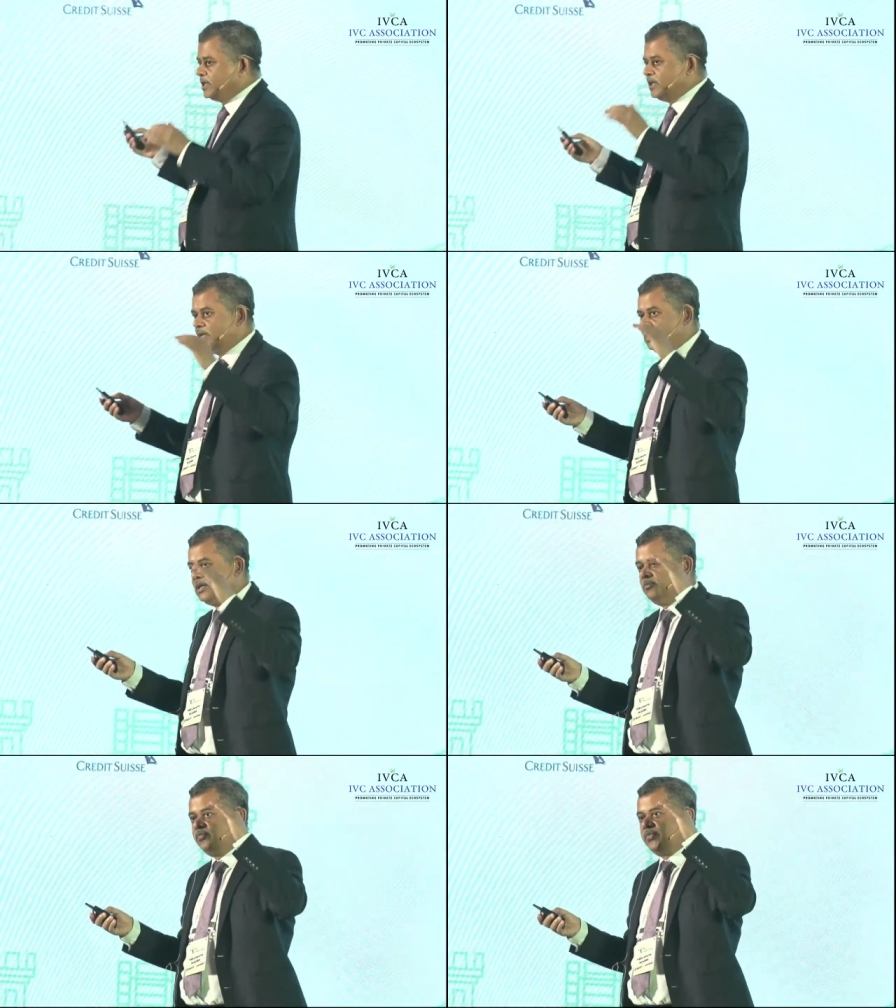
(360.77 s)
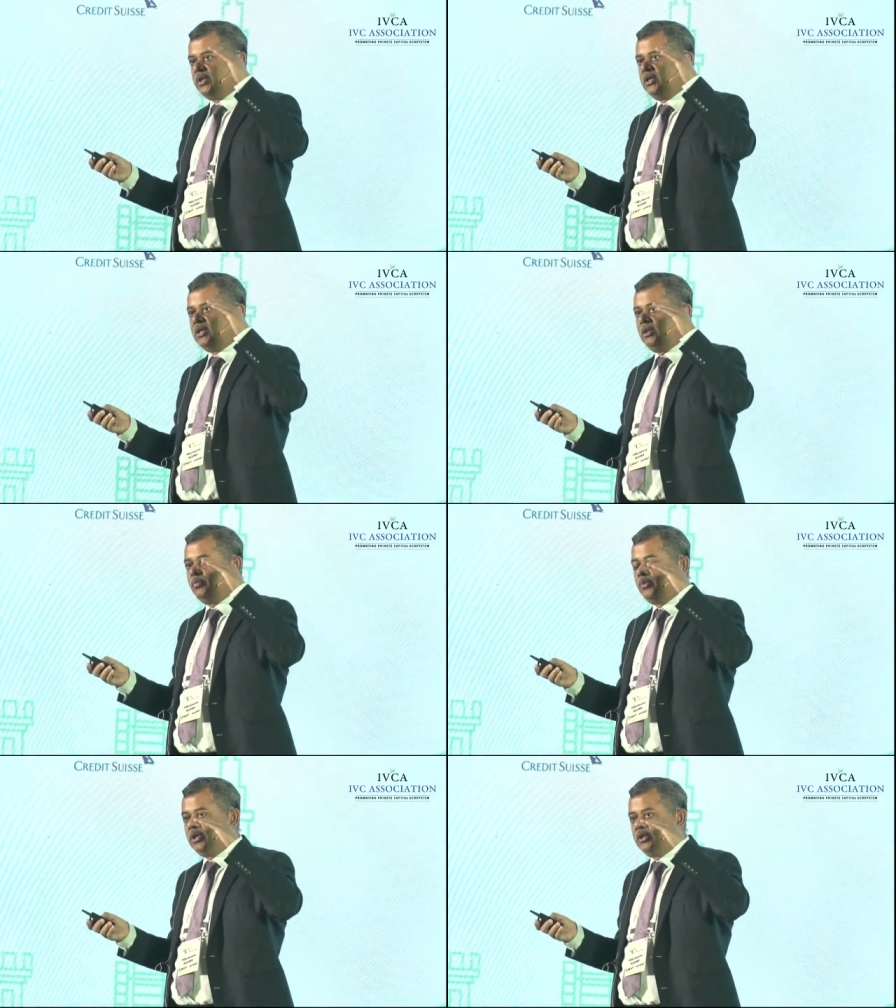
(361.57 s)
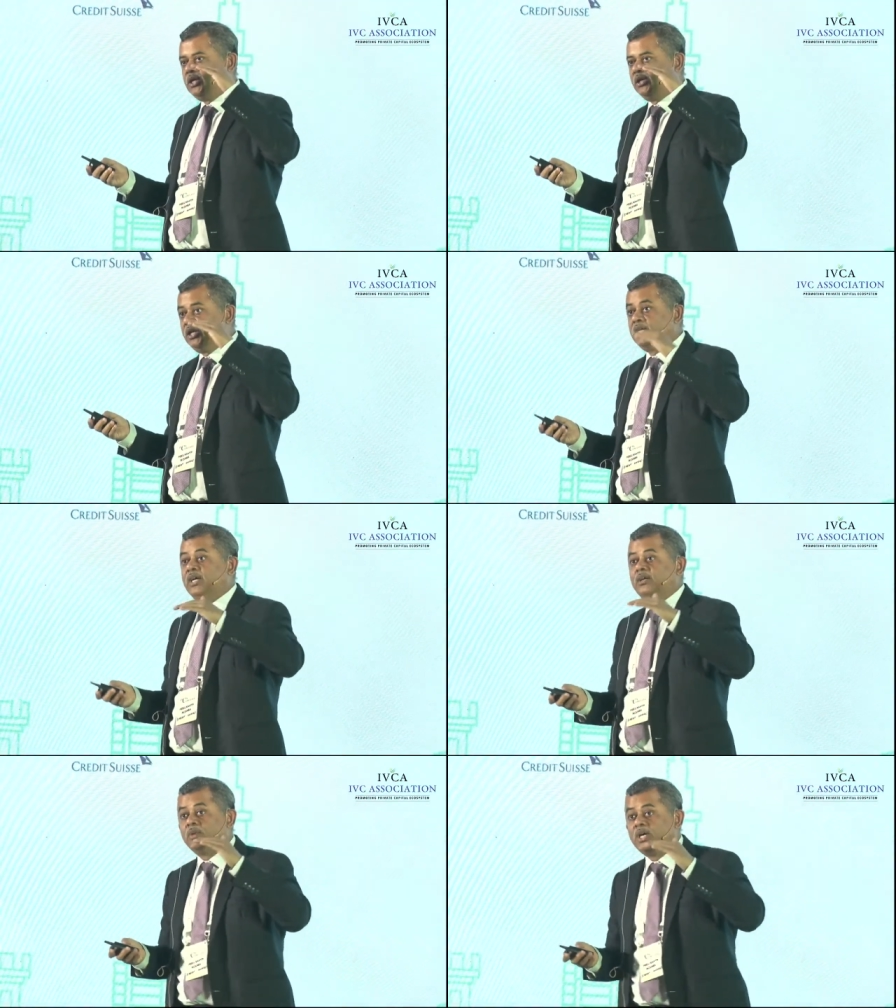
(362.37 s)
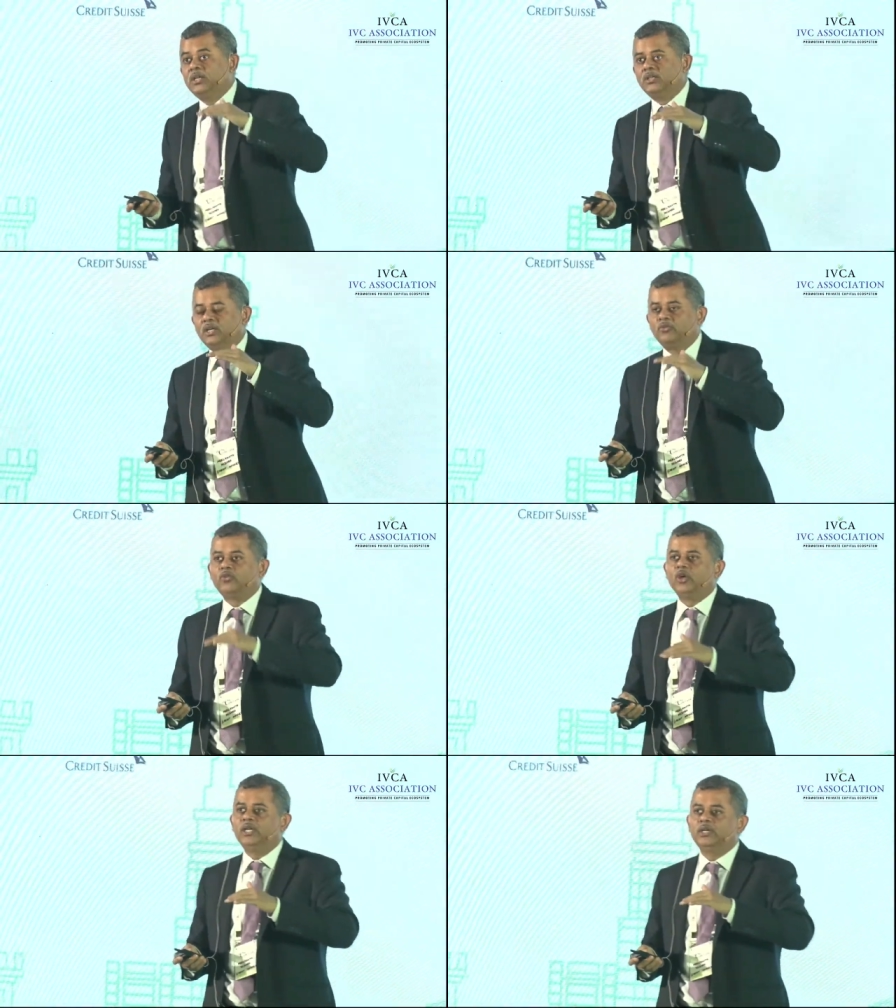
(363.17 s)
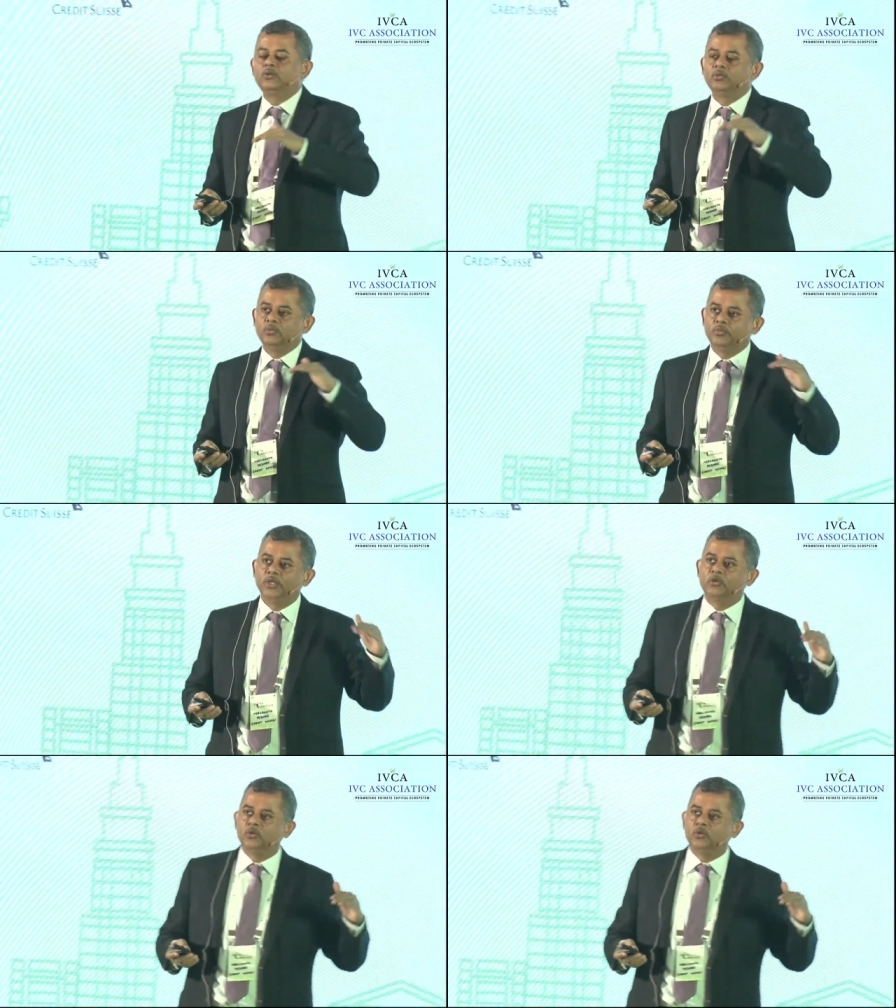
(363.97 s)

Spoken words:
for unemployment. So what has happened is that the